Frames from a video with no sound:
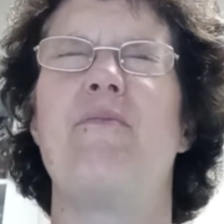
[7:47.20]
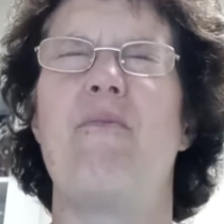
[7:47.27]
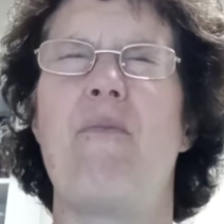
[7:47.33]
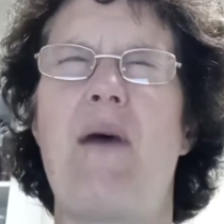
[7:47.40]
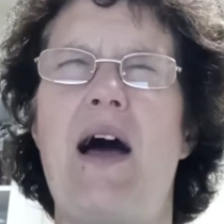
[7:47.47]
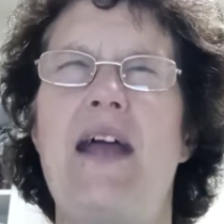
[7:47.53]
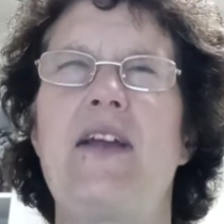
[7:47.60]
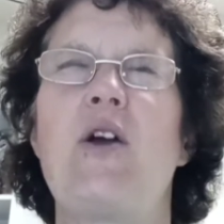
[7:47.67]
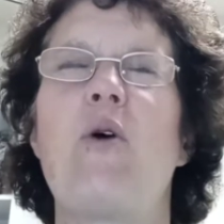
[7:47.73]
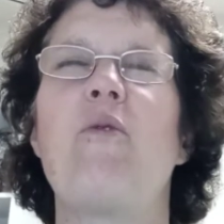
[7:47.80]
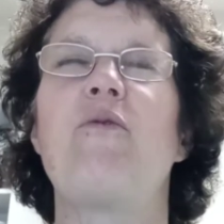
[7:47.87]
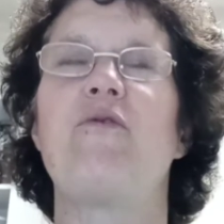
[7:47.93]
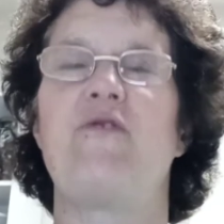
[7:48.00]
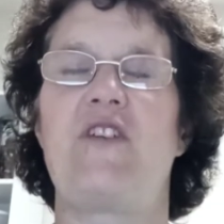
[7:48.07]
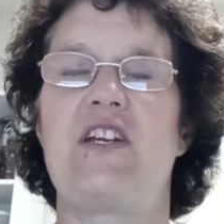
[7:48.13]

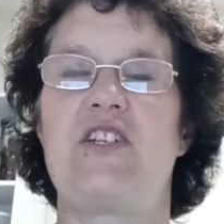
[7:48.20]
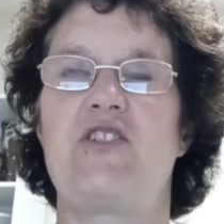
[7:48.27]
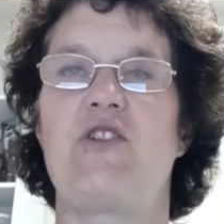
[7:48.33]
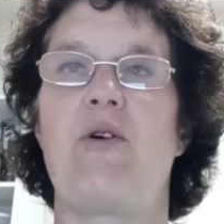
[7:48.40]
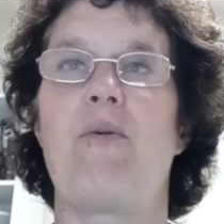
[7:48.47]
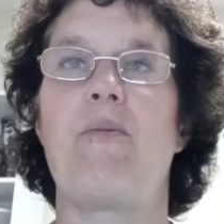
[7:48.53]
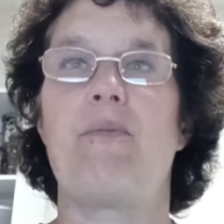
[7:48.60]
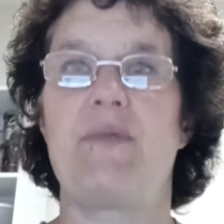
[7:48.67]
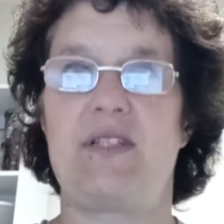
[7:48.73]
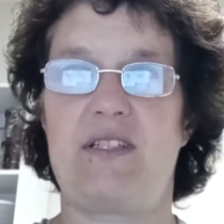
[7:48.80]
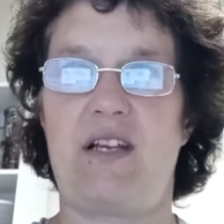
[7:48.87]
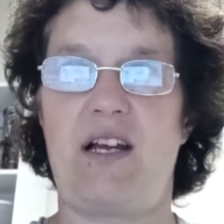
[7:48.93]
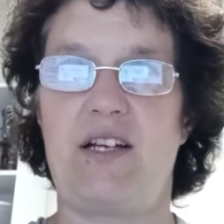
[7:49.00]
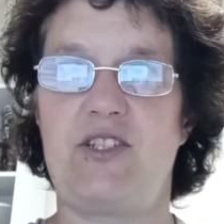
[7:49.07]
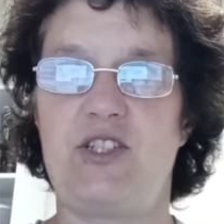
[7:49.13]
myofascial
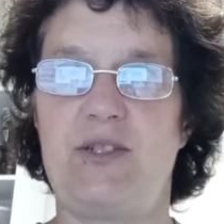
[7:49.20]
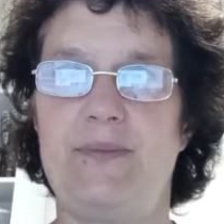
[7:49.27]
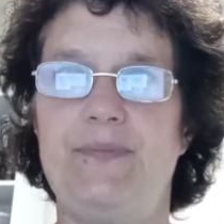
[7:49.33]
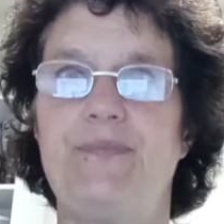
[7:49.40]
massage.